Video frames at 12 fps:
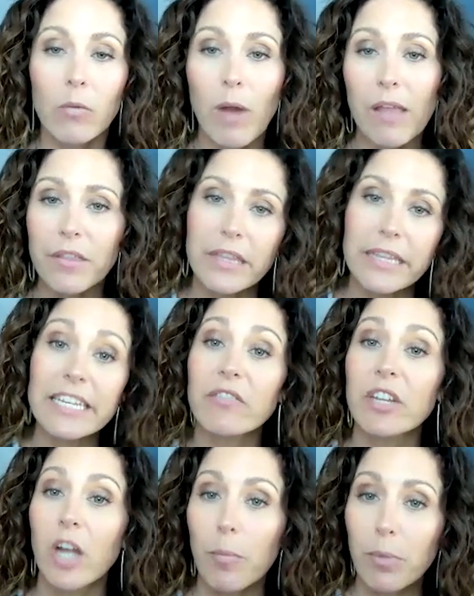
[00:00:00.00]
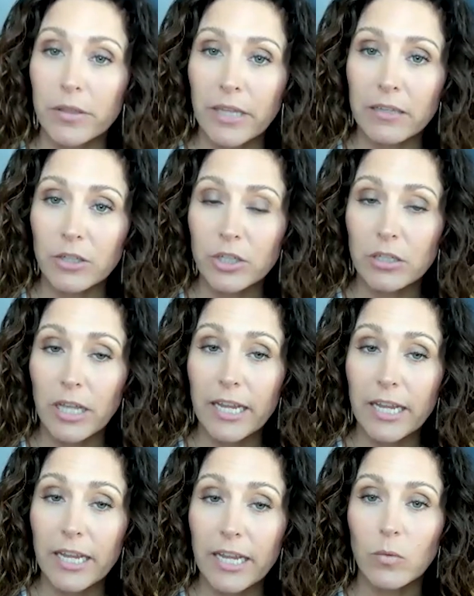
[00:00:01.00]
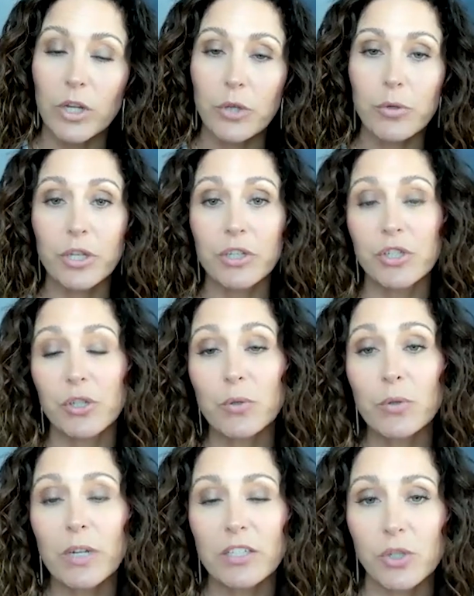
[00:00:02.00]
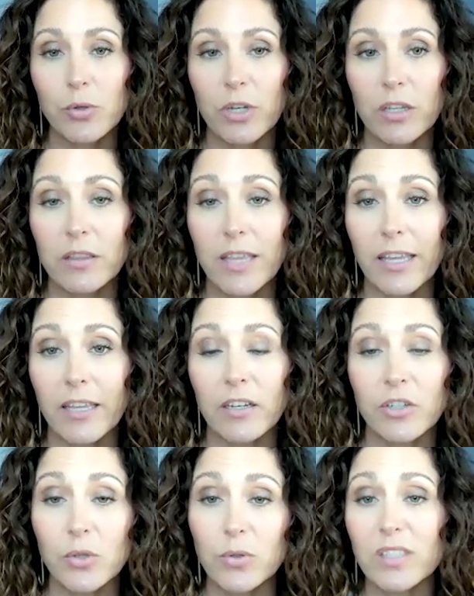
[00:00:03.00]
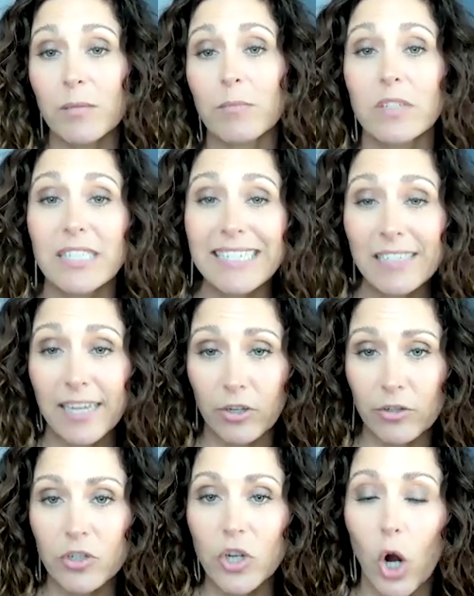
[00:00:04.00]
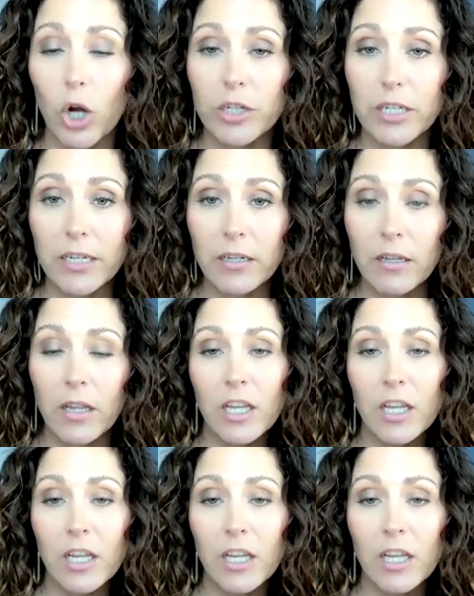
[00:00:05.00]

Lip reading: Rather than giving up on that lookalike, what you could do is you could then do some detailed targeting